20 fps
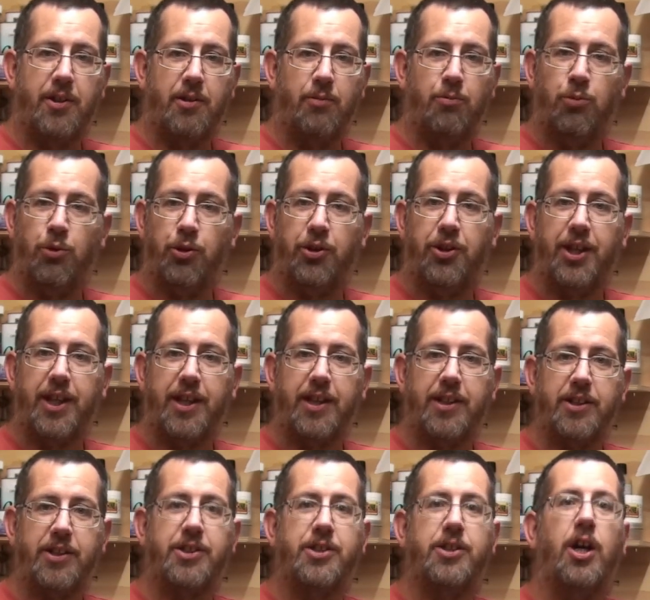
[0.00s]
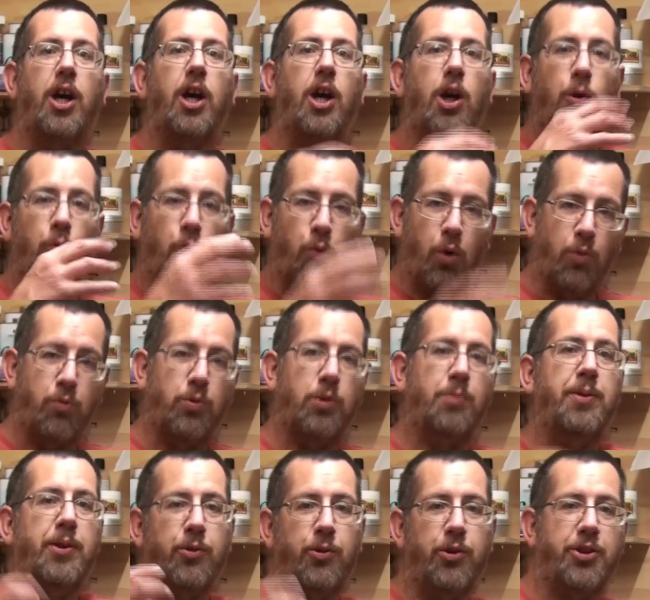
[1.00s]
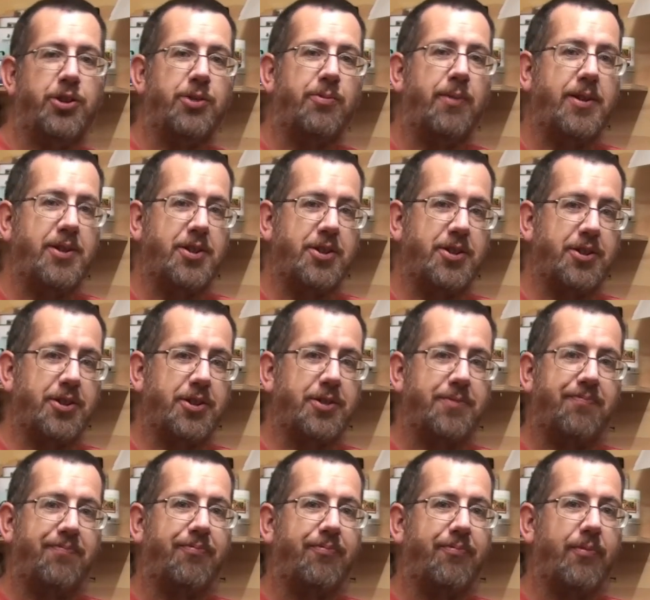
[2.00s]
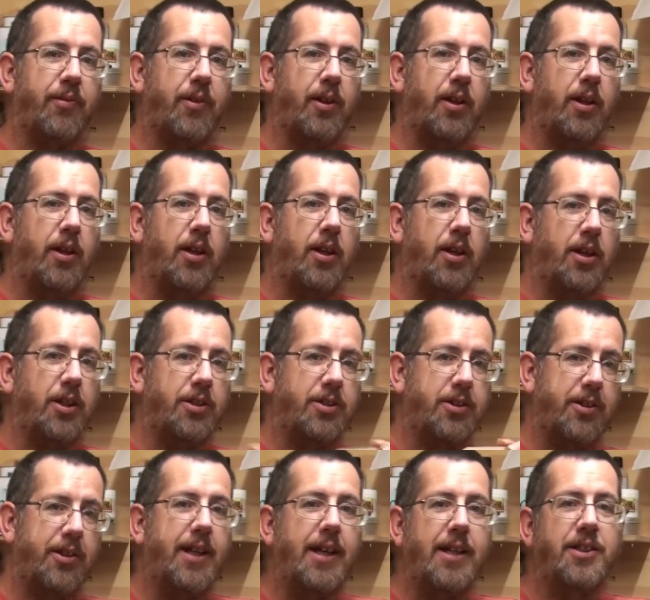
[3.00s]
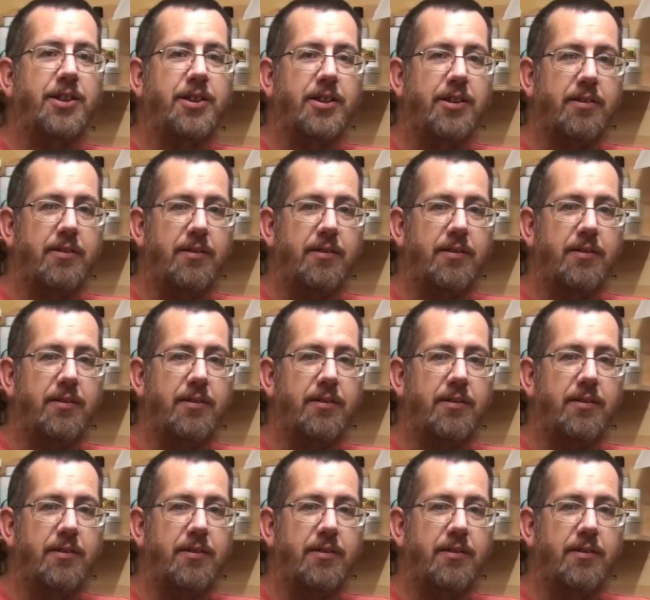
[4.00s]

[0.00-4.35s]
wood thickness, what will be all the dimensions? So that